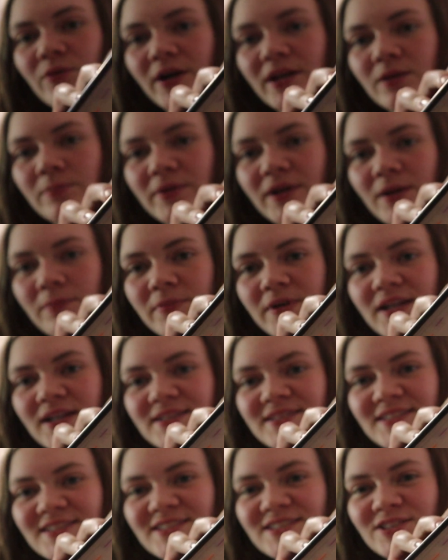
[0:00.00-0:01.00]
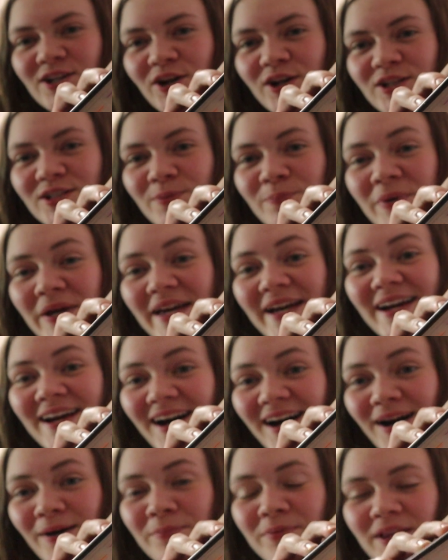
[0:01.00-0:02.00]
quite a bit because it's starting to
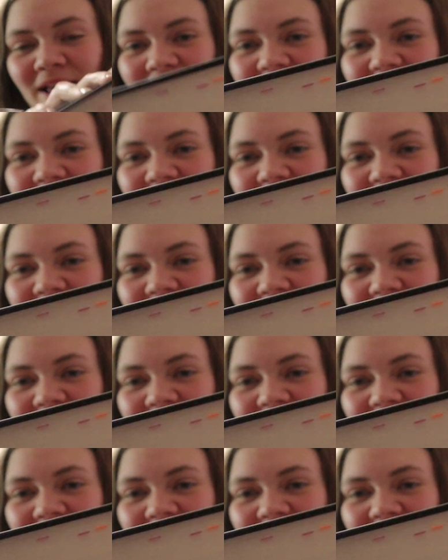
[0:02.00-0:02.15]
pick up.